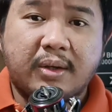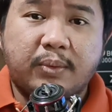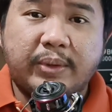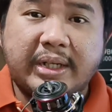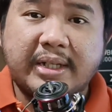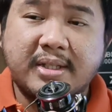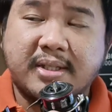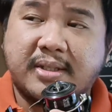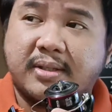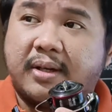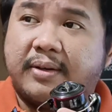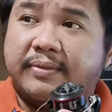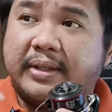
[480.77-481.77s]
reels
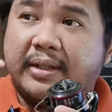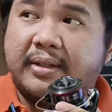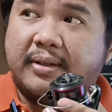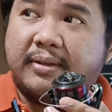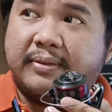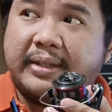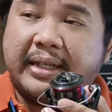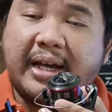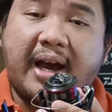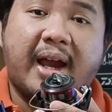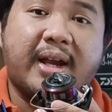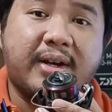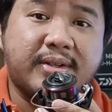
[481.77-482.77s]
of the
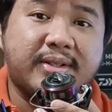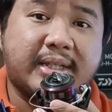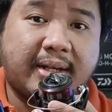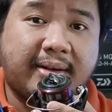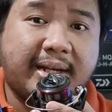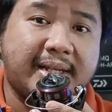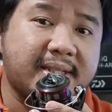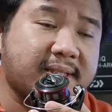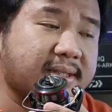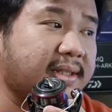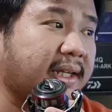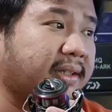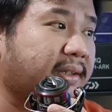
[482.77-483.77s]
higher series,
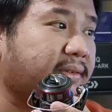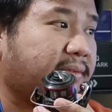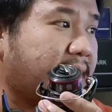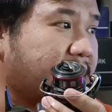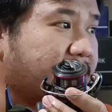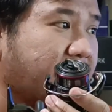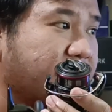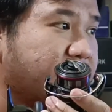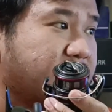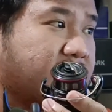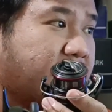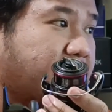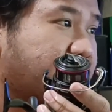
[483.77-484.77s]
like the 3000
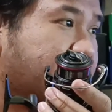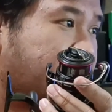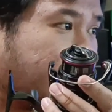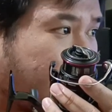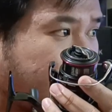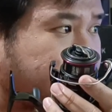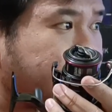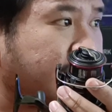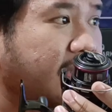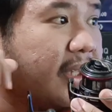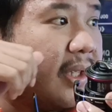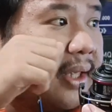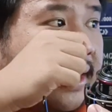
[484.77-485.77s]
series and up.
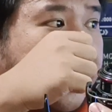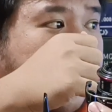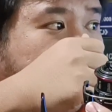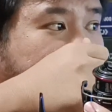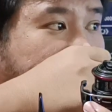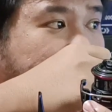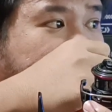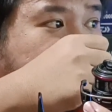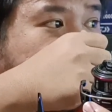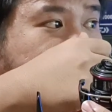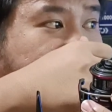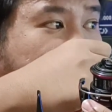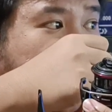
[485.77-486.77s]
And
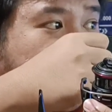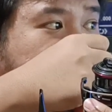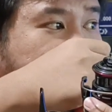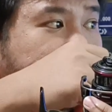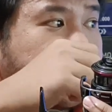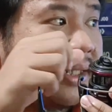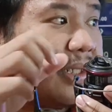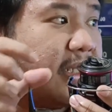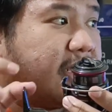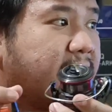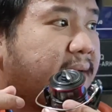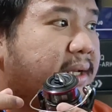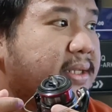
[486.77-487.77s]
you've got the
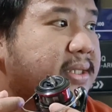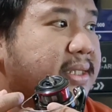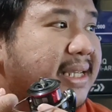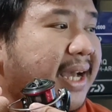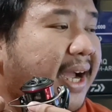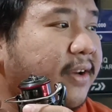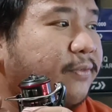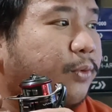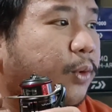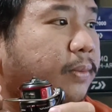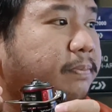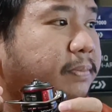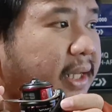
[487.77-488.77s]

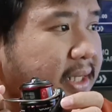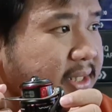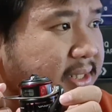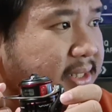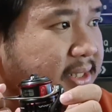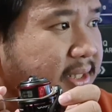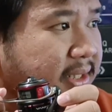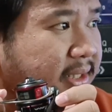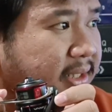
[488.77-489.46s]
CI4 Plus.